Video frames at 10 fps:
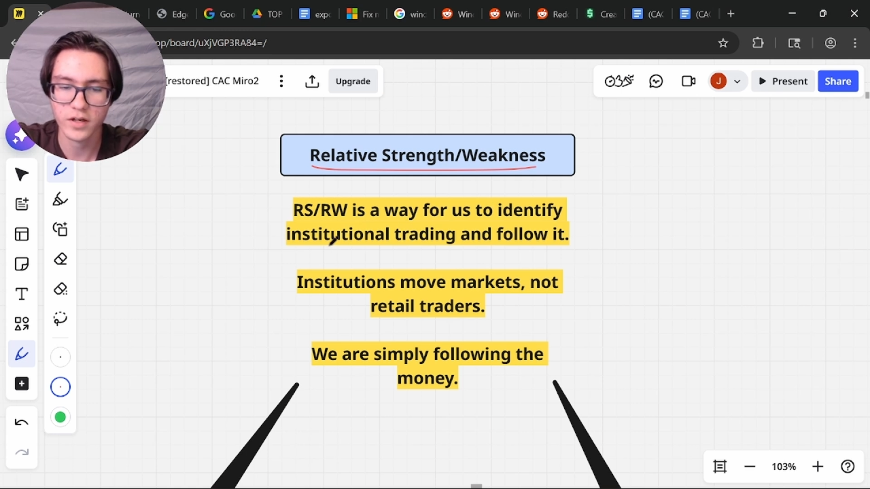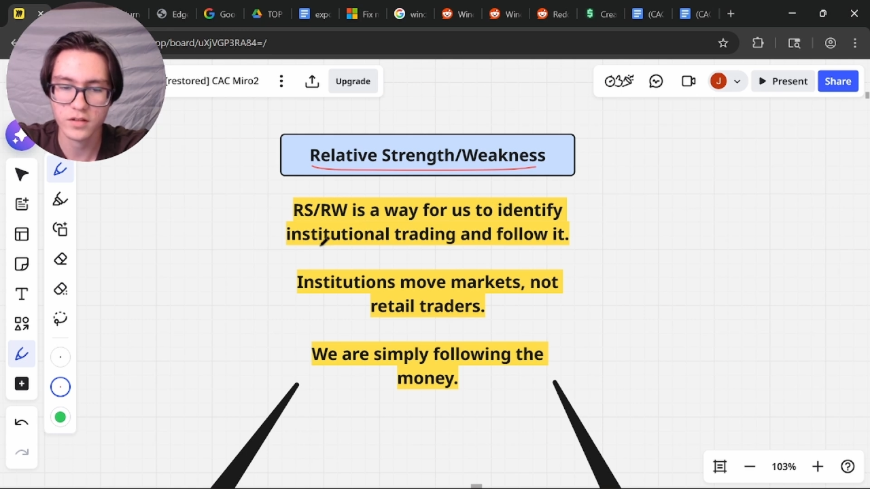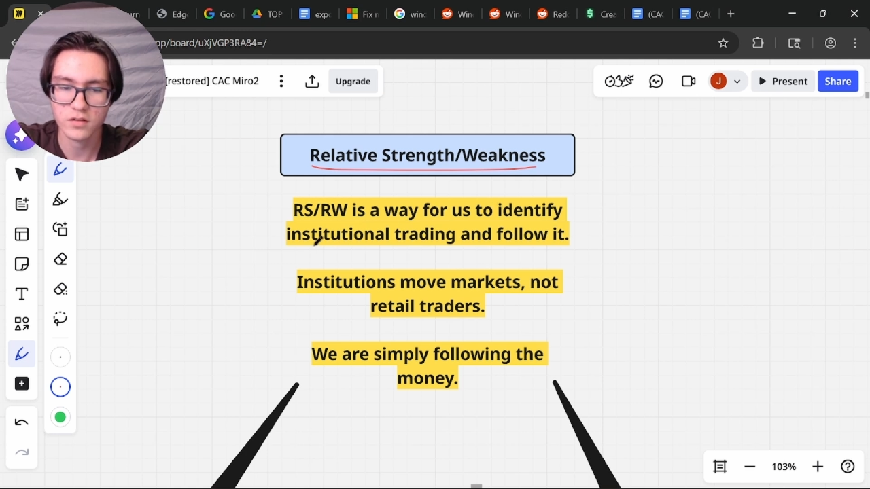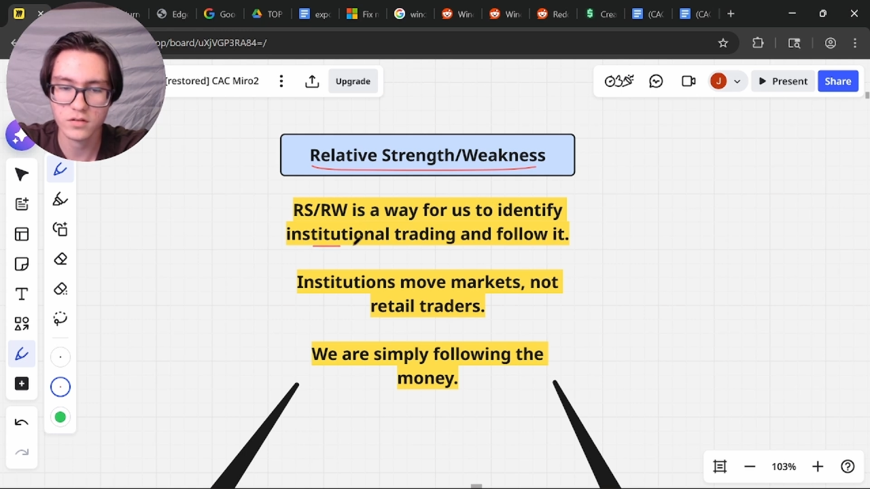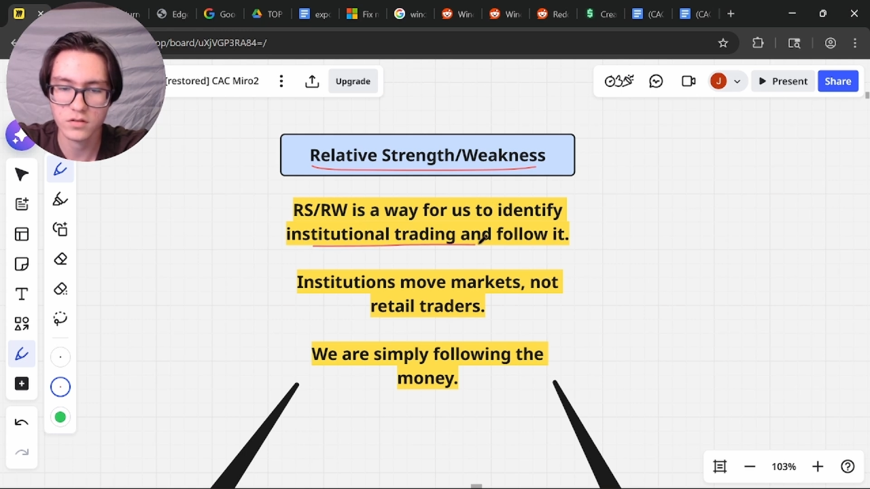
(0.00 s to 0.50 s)

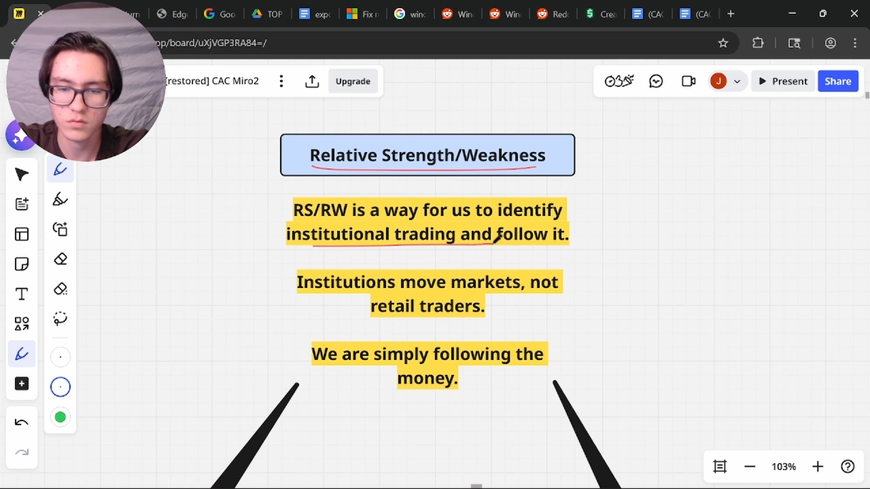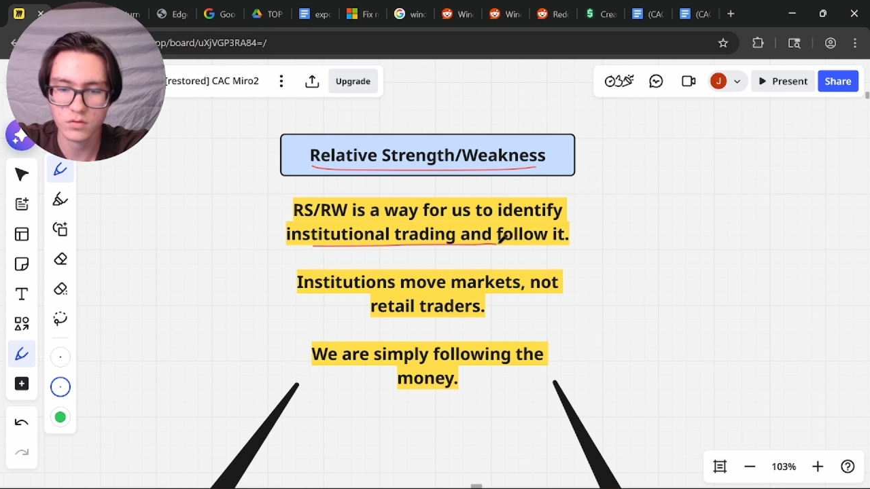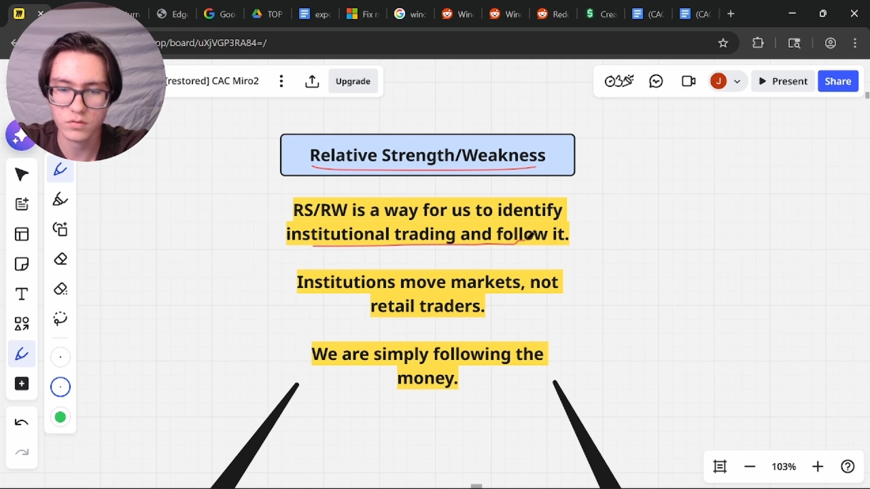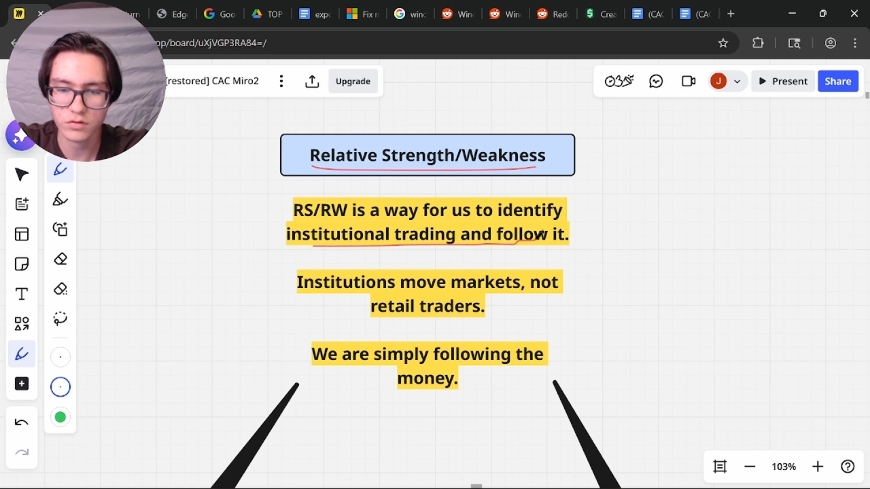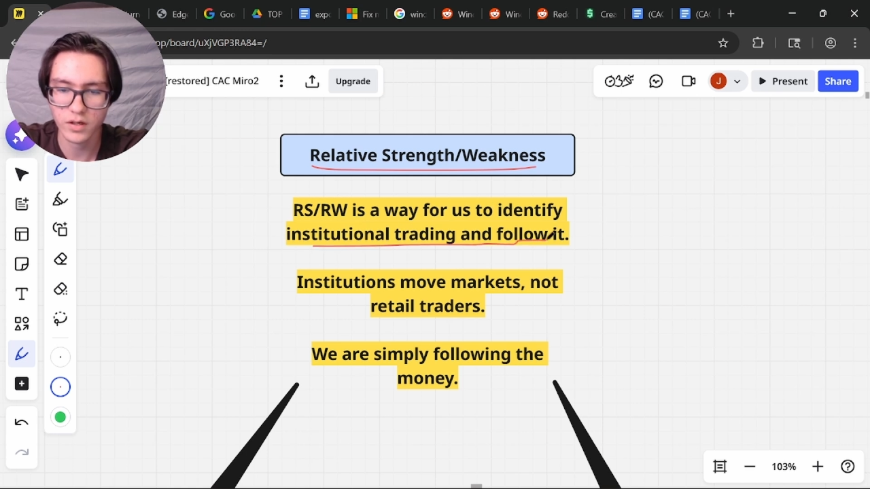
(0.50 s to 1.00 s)

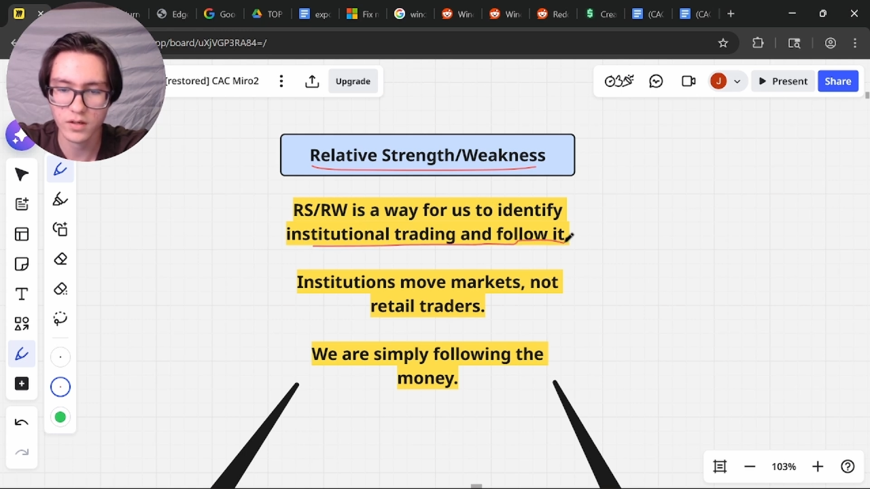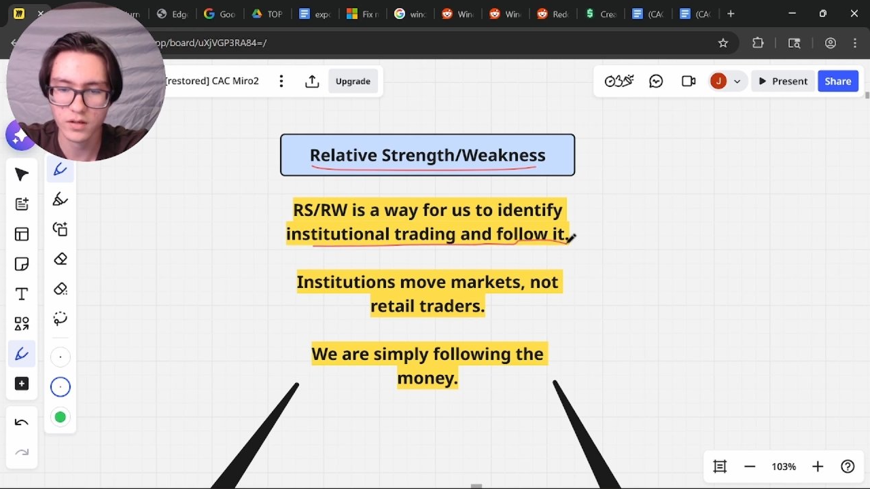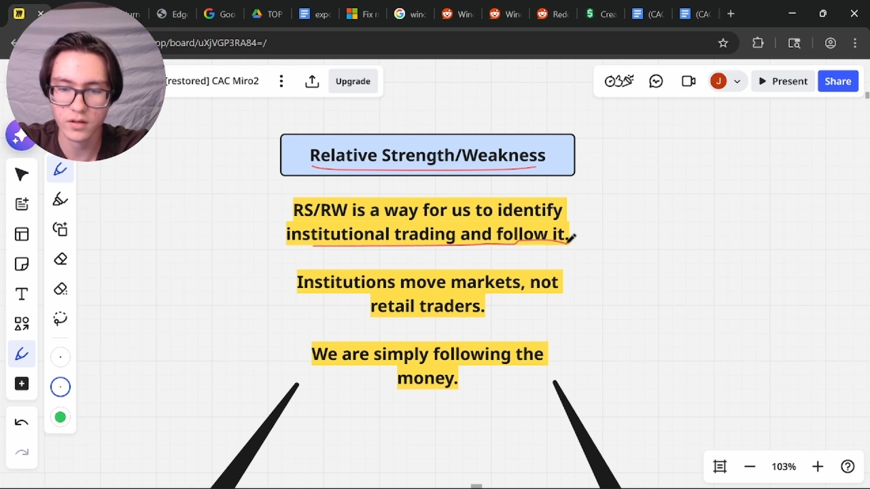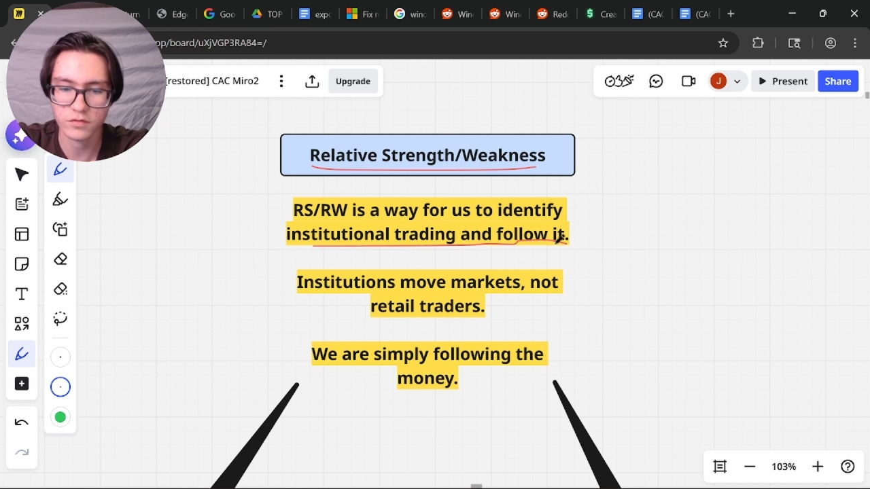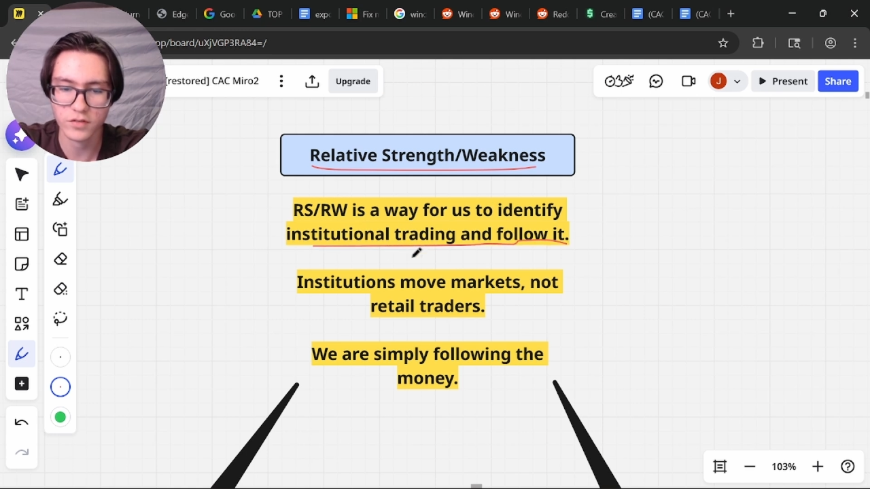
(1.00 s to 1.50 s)
institutional trading
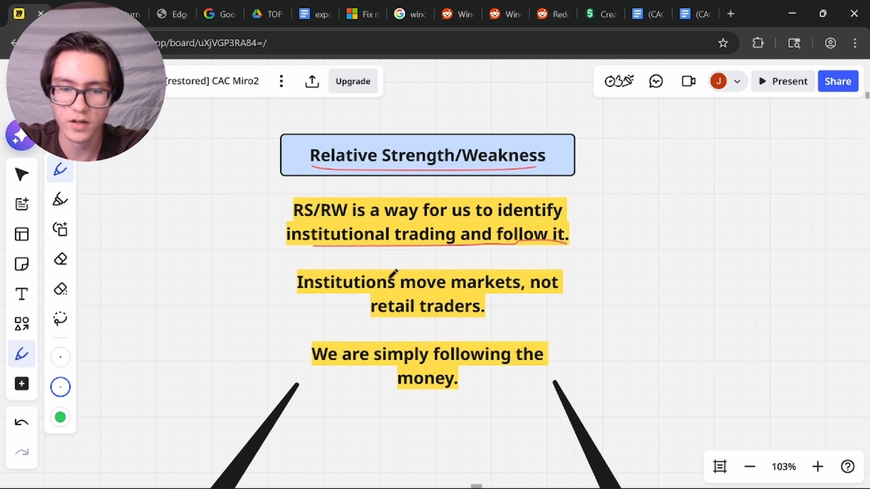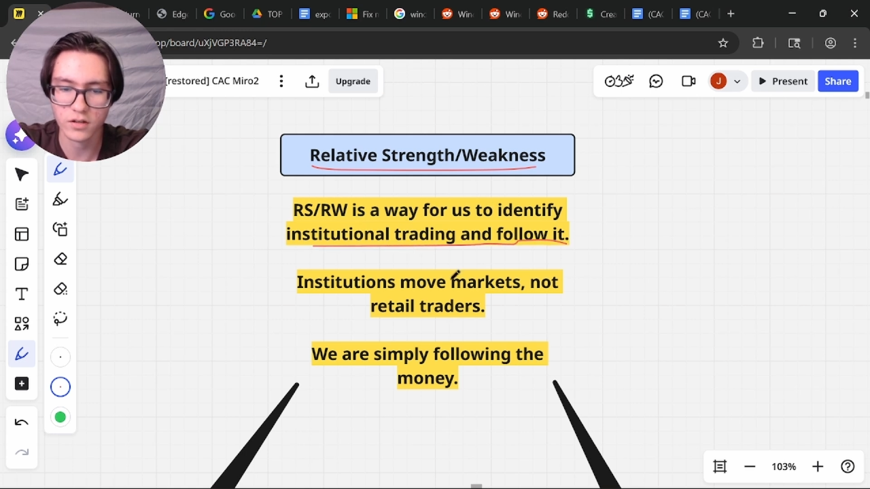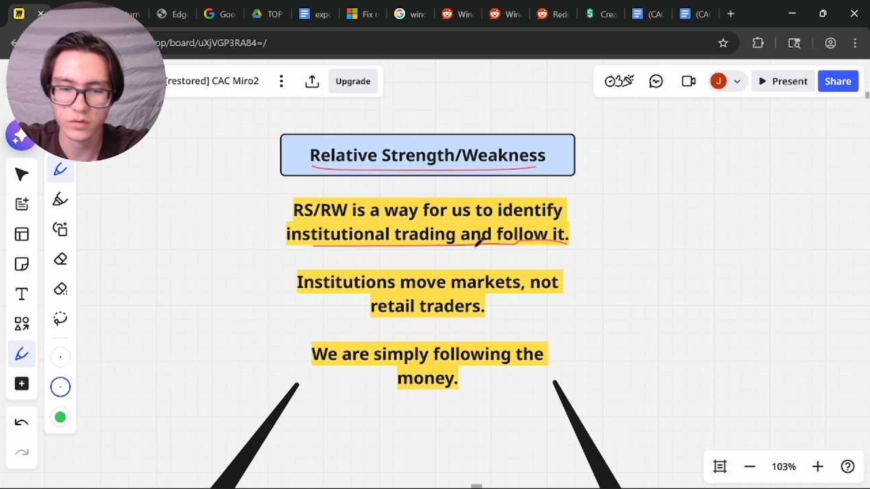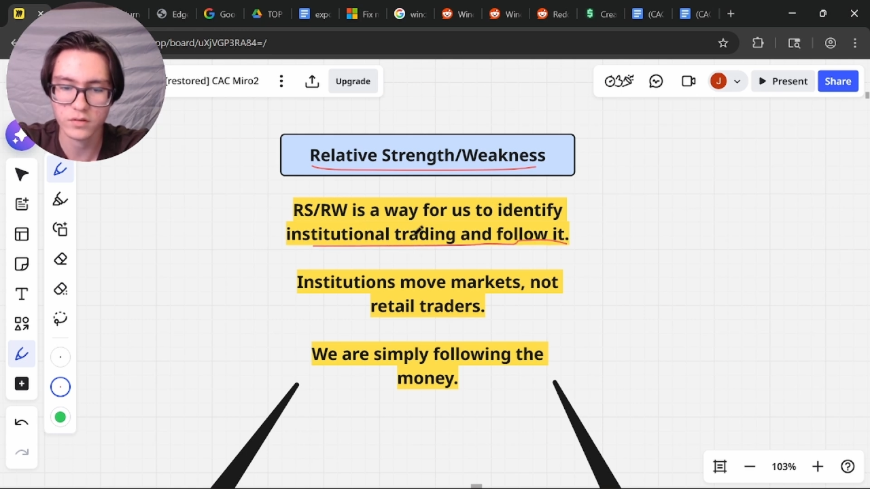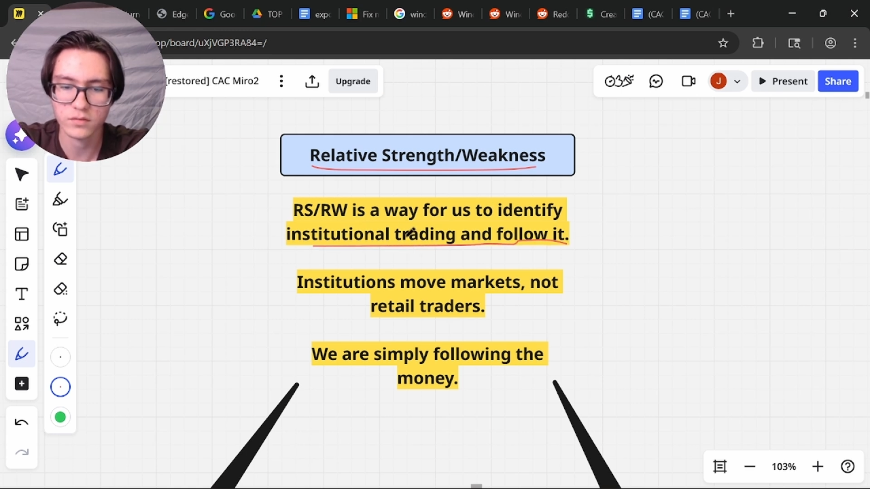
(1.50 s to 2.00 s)
and follow it.